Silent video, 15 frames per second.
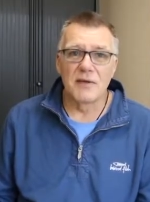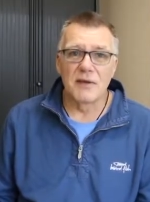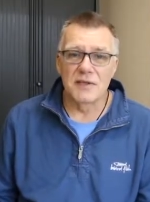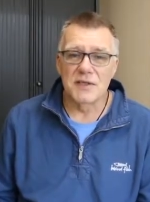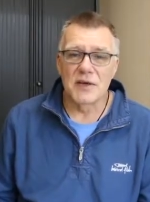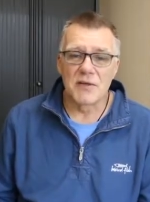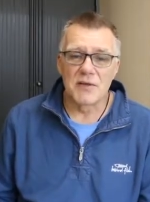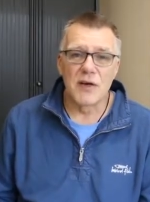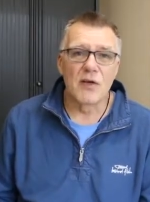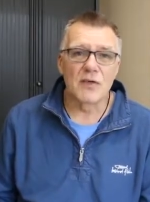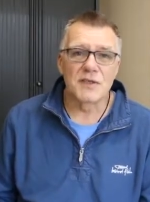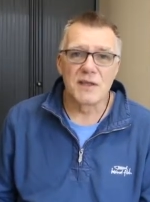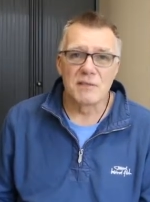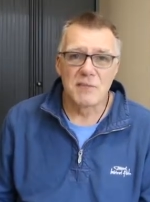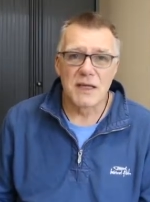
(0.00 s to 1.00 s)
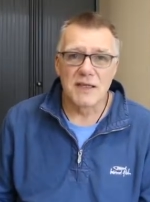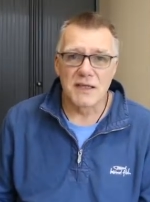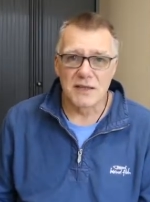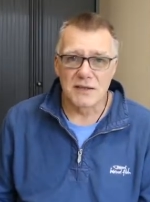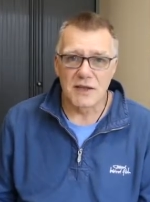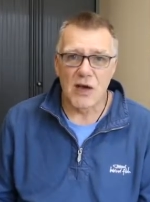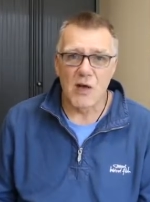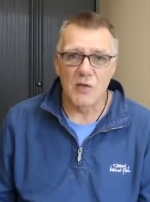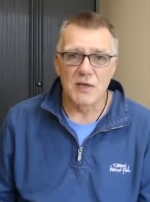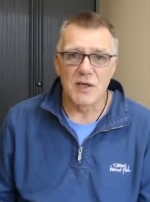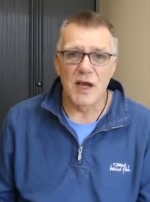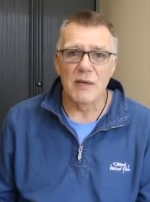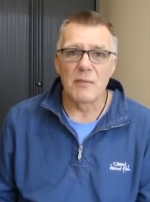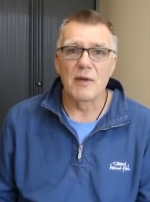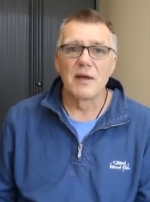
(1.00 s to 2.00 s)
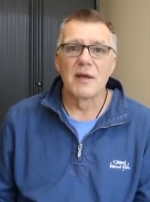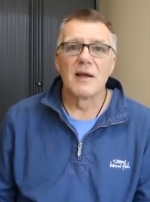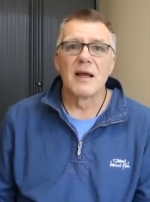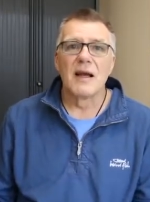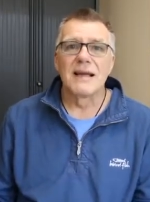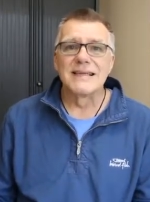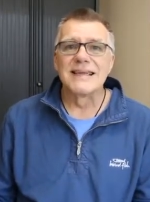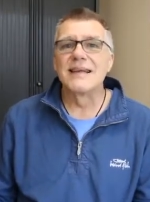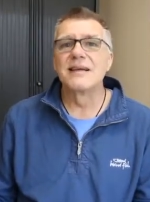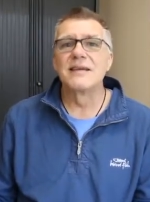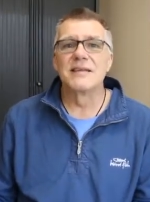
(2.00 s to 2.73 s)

yourself locked in meetings the whole time and get,